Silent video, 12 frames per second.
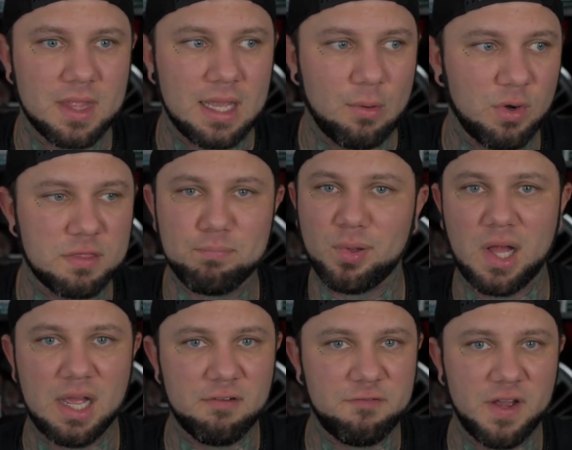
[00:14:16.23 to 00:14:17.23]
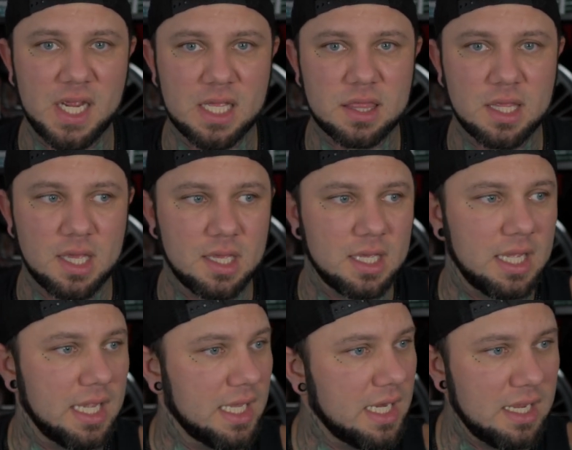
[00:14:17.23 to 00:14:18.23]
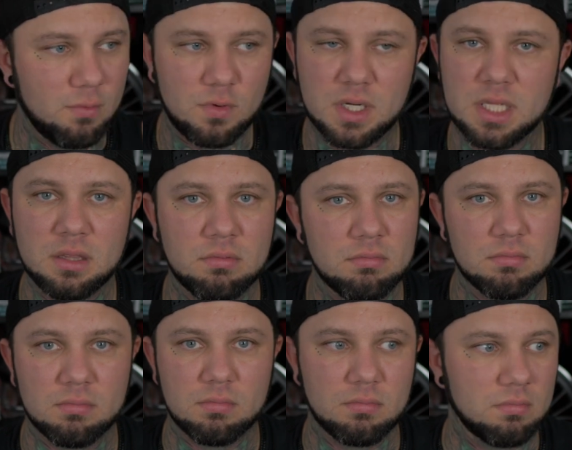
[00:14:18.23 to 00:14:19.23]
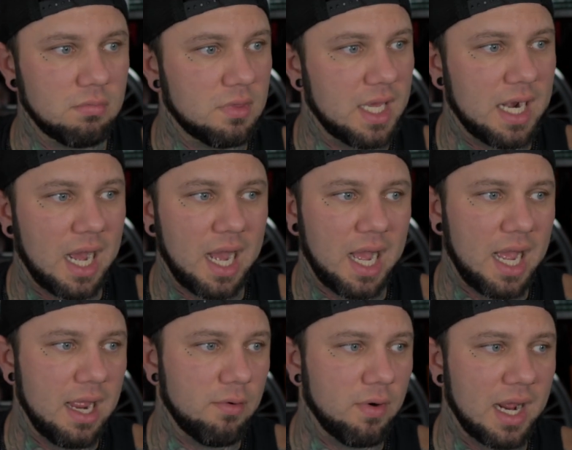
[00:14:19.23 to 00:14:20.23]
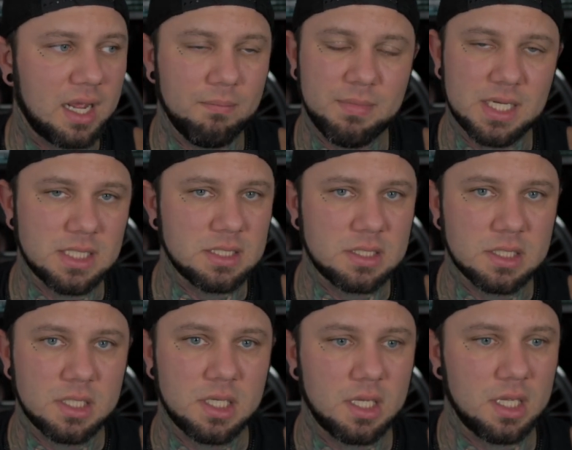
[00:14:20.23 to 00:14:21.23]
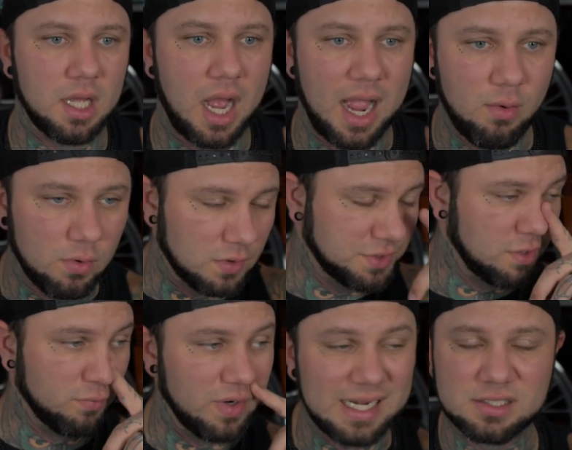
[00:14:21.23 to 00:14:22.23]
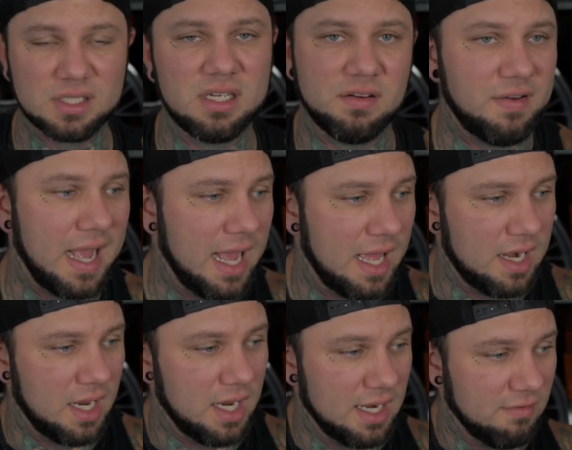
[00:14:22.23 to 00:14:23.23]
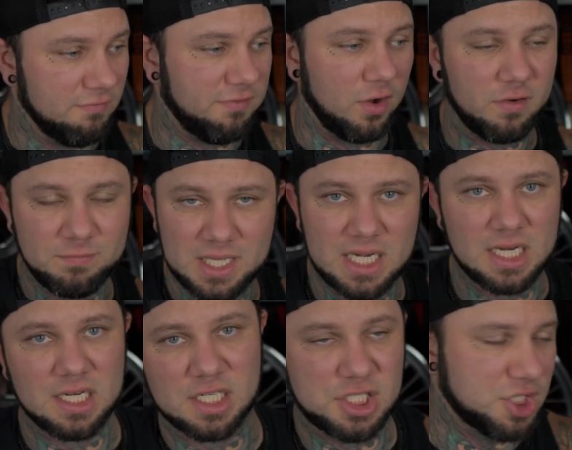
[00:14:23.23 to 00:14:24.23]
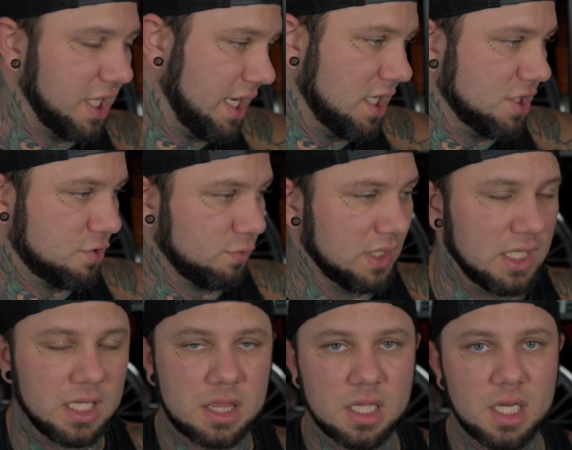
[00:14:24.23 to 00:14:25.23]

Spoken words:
with blind faith. Anyone that I recommend, I will directly have had an involvement and an exchange with,